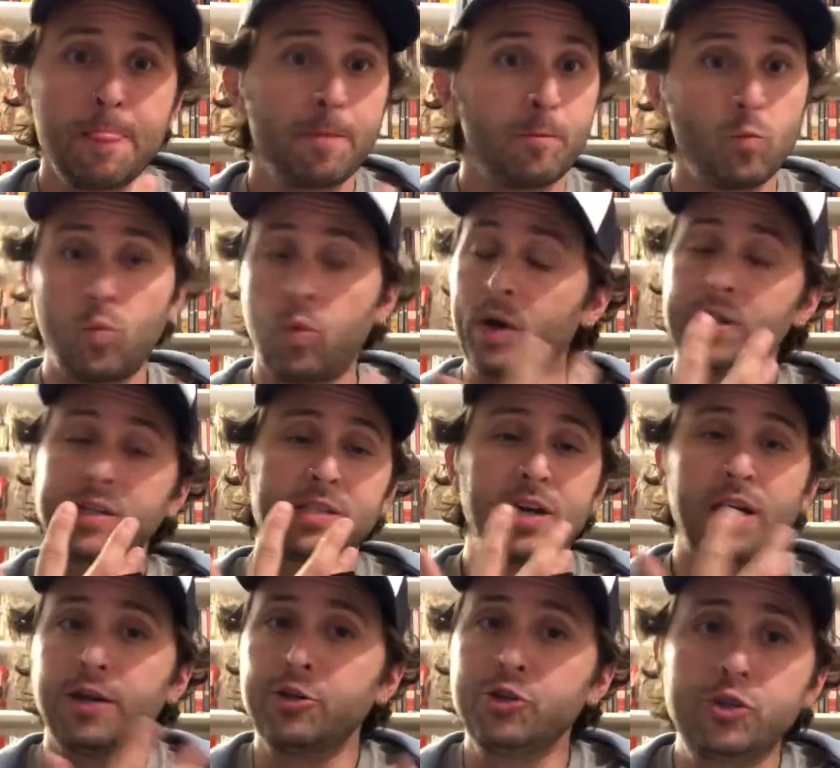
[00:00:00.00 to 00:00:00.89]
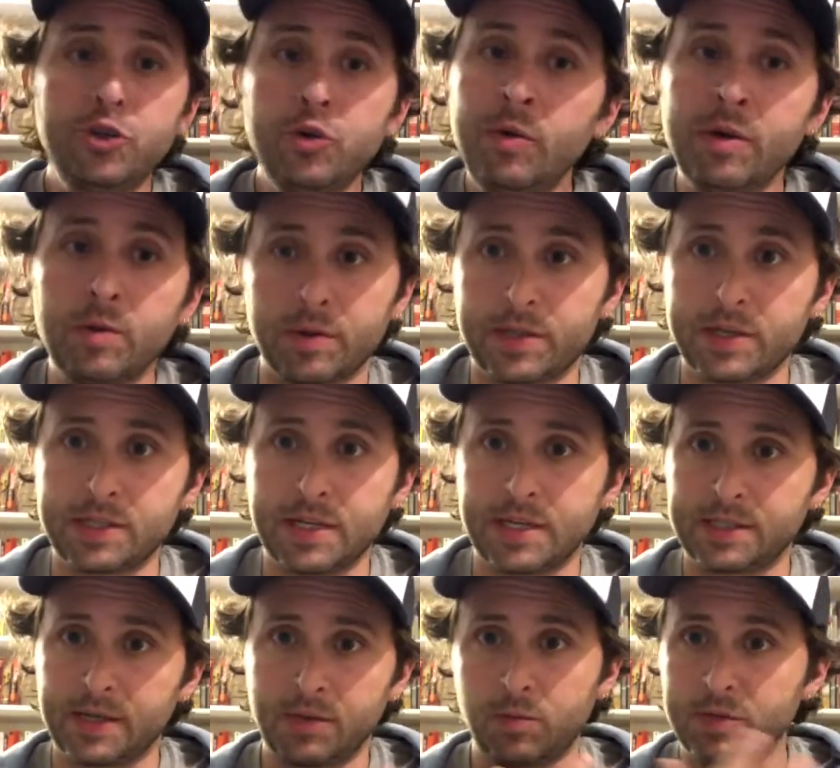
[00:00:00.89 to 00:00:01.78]
What is Tod doing with this
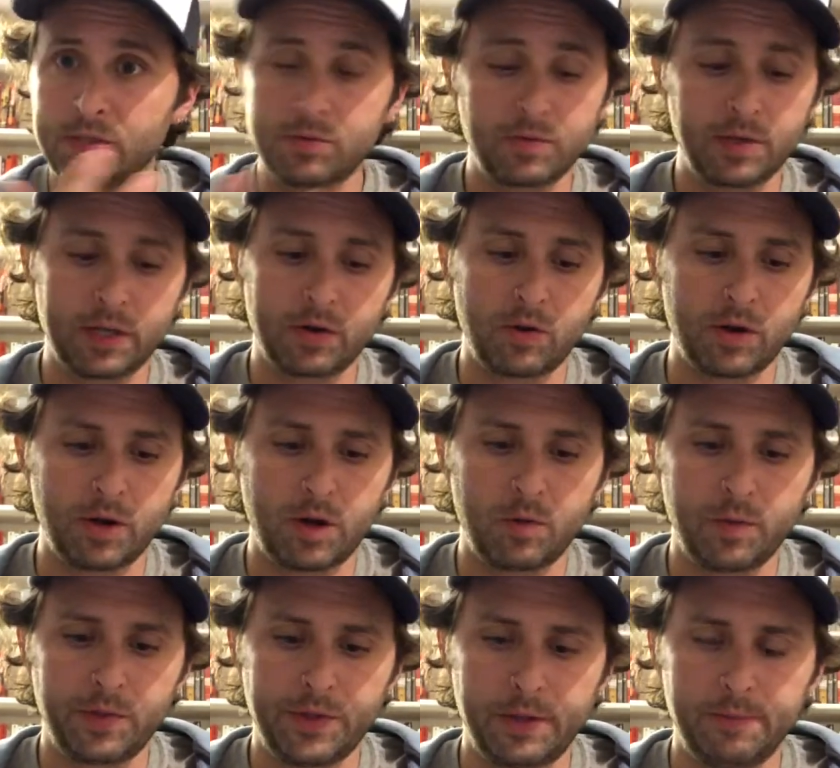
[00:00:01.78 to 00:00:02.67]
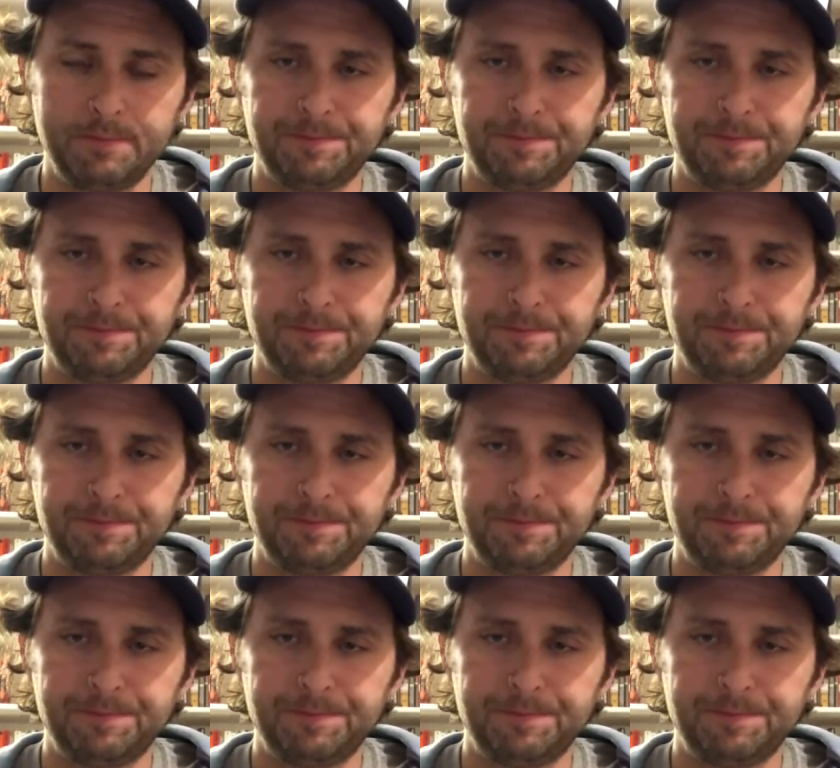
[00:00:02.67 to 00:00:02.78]
essay? What's really going on with it?